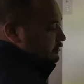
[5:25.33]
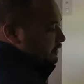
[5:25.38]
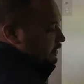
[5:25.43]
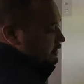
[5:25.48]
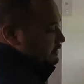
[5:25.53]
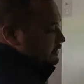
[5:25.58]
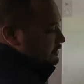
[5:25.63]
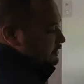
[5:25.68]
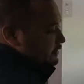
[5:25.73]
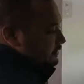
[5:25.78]
you
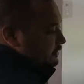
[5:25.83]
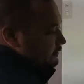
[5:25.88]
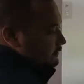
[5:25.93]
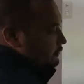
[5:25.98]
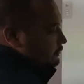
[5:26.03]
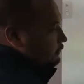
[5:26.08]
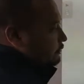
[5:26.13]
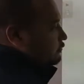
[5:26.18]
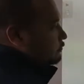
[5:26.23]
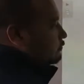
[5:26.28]
can
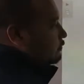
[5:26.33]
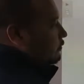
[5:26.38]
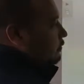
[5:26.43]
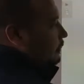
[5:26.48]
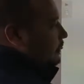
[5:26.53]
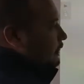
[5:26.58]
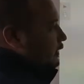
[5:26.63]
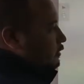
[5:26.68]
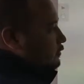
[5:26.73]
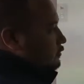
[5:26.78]
see,
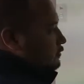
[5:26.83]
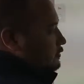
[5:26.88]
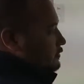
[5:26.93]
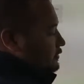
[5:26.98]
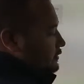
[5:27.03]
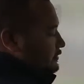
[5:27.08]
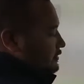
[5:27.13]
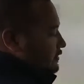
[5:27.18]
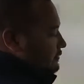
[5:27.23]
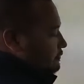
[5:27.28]

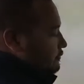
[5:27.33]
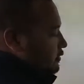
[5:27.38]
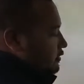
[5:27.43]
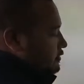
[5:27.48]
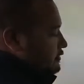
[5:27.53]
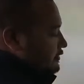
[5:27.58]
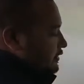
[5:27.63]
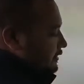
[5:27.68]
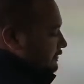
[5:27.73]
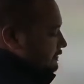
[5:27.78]
the
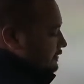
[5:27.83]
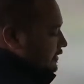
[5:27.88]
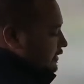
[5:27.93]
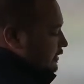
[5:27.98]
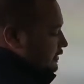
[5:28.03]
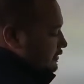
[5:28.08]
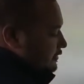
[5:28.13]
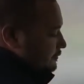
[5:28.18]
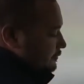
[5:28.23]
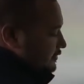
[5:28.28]
symbols, if they
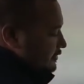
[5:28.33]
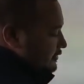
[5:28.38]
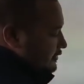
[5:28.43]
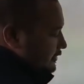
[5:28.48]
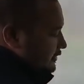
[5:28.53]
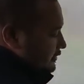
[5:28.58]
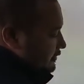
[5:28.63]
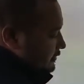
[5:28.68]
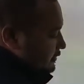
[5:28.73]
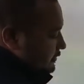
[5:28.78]
are
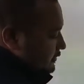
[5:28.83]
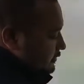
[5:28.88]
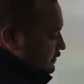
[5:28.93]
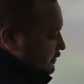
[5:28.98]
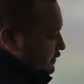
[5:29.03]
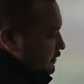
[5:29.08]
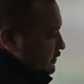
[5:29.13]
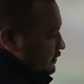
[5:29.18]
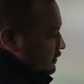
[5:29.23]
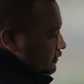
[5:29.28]

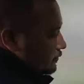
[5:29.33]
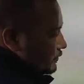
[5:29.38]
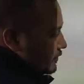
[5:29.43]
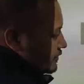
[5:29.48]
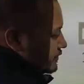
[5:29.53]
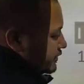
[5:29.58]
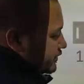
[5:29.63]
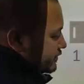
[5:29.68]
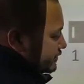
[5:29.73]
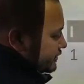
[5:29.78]
repeated, we
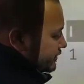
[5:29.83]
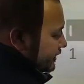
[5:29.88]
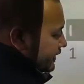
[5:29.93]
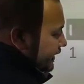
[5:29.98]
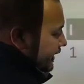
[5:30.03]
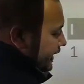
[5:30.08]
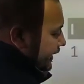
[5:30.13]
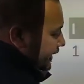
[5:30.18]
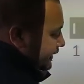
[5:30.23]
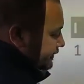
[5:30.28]

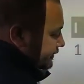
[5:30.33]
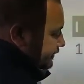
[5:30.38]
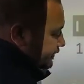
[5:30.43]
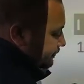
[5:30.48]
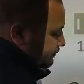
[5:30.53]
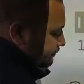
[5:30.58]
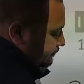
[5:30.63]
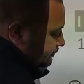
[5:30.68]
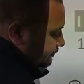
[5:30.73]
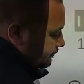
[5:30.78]
just add
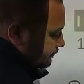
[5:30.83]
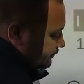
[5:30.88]
them.